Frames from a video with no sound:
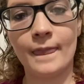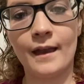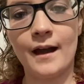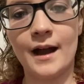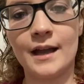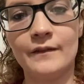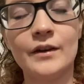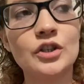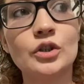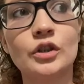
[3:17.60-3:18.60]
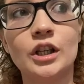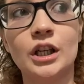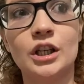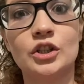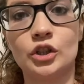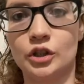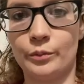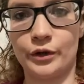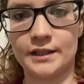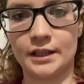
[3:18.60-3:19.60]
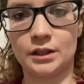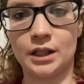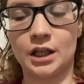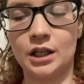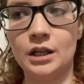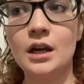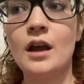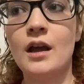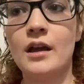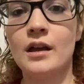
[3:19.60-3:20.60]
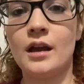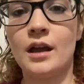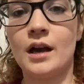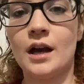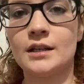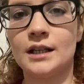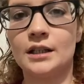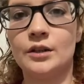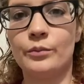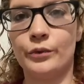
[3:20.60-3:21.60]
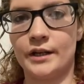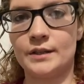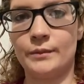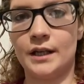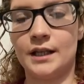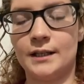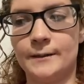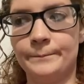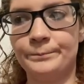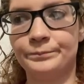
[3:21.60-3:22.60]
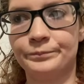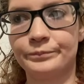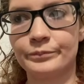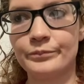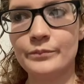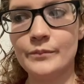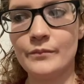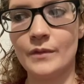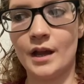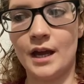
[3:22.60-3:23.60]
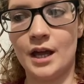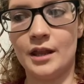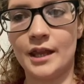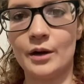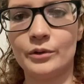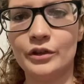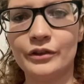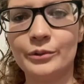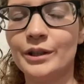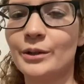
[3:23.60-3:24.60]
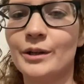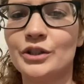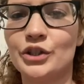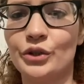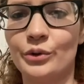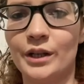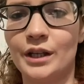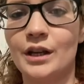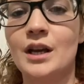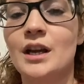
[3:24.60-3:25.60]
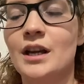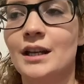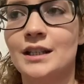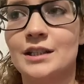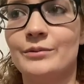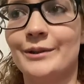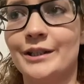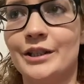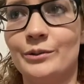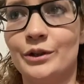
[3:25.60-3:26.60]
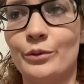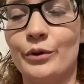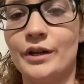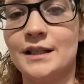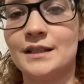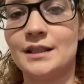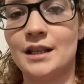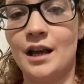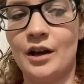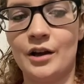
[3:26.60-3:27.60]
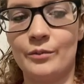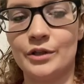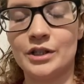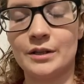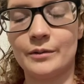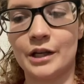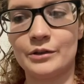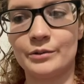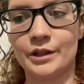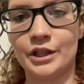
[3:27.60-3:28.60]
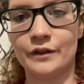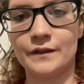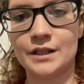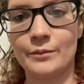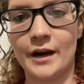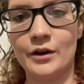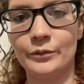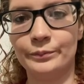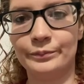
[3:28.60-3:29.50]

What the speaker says: I eventually took the boys out there and had the boys meet him, and that went over really well too. He did really good with the boys, which is something I was really nervous about.